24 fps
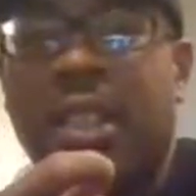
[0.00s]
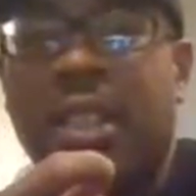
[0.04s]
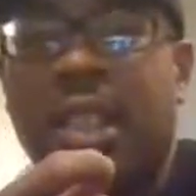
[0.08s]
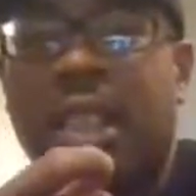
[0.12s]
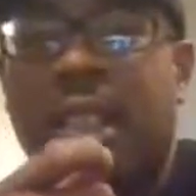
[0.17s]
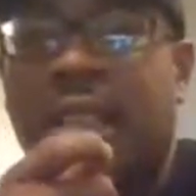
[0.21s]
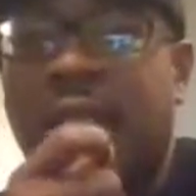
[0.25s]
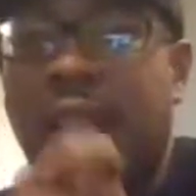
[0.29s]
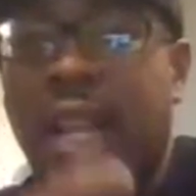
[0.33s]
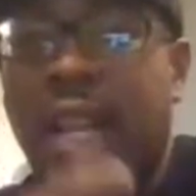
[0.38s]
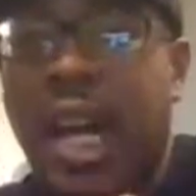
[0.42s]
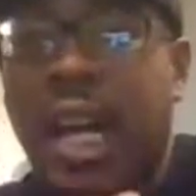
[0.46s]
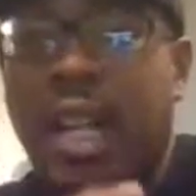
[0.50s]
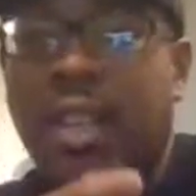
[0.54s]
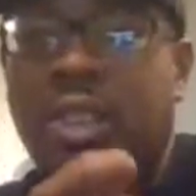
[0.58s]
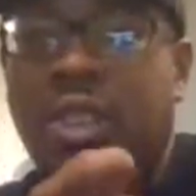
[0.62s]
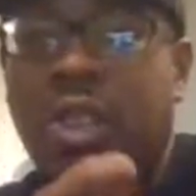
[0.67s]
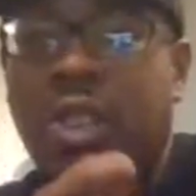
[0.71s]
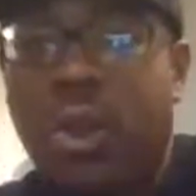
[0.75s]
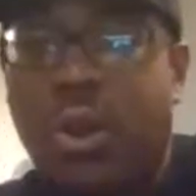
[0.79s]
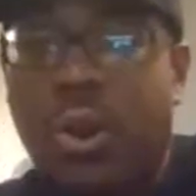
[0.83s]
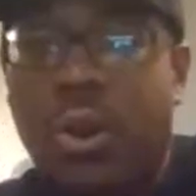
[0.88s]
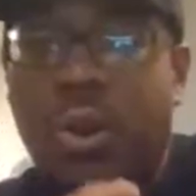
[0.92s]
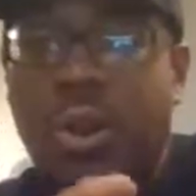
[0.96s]
is not
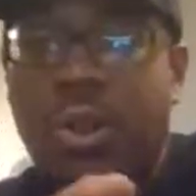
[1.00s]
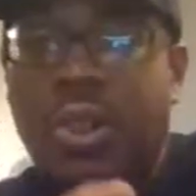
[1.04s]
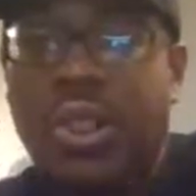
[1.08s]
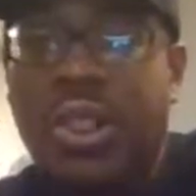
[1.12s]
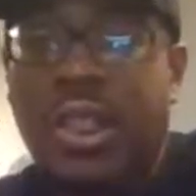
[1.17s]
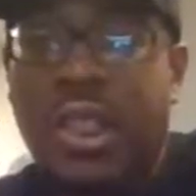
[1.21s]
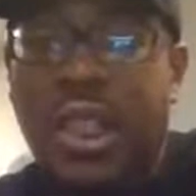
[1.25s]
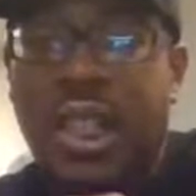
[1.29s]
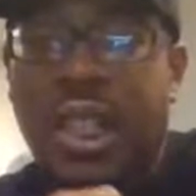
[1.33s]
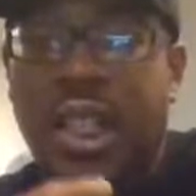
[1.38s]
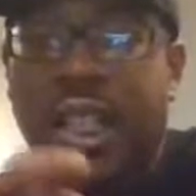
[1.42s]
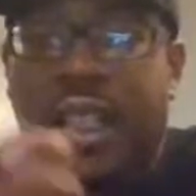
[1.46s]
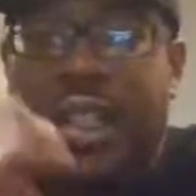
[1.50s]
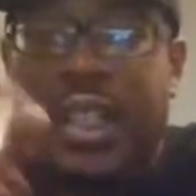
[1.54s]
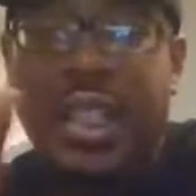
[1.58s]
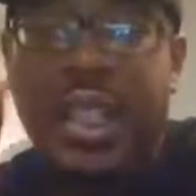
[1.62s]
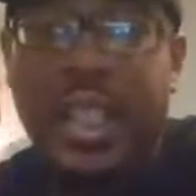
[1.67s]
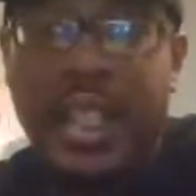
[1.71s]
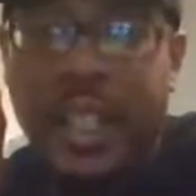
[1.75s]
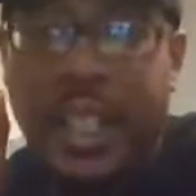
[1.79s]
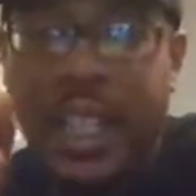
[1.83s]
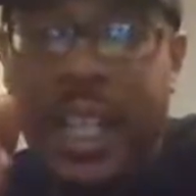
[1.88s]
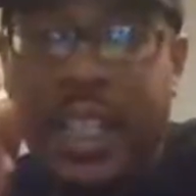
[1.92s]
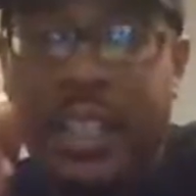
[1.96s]
Charles' son,
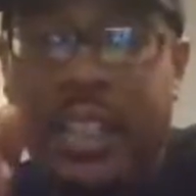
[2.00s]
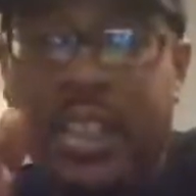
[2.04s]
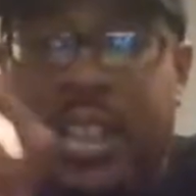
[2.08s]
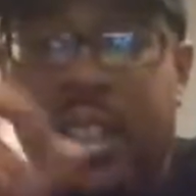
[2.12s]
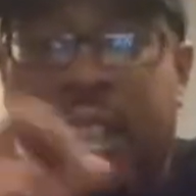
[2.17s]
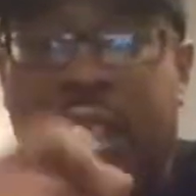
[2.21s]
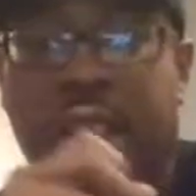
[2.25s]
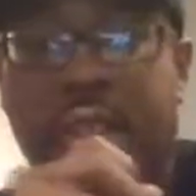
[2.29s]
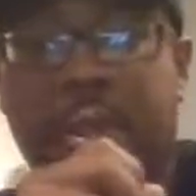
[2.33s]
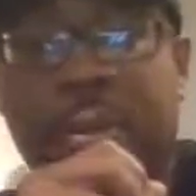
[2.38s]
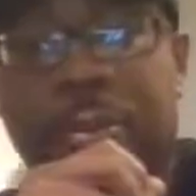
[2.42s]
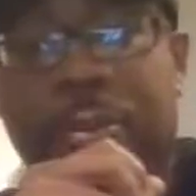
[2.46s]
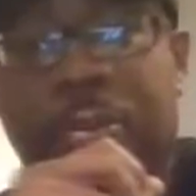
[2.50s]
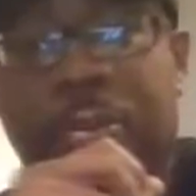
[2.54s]
allegedly.